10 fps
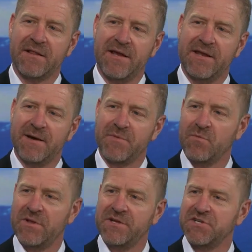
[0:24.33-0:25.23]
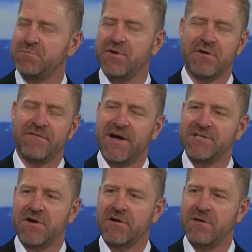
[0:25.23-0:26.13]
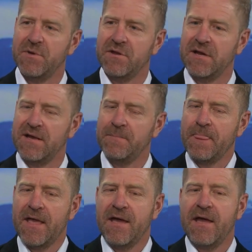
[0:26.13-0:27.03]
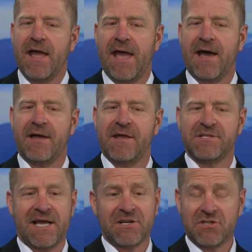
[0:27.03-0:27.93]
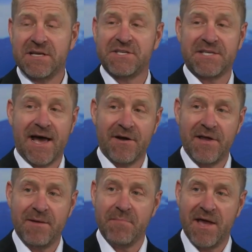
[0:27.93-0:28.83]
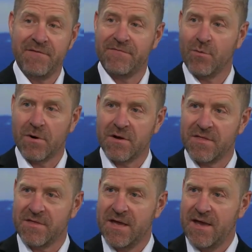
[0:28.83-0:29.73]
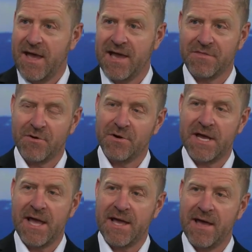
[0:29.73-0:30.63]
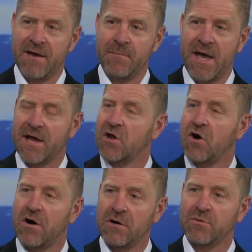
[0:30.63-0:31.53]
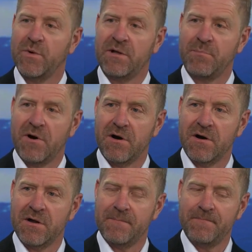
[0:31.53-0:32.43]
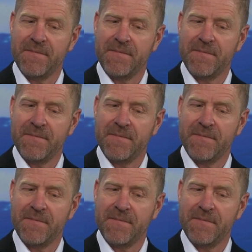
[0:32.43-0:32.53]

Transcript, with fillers: cleanup that really just beautifies our community. And it's actually Saturday, May 4th, 8.30 a.m. at Caldwell Park.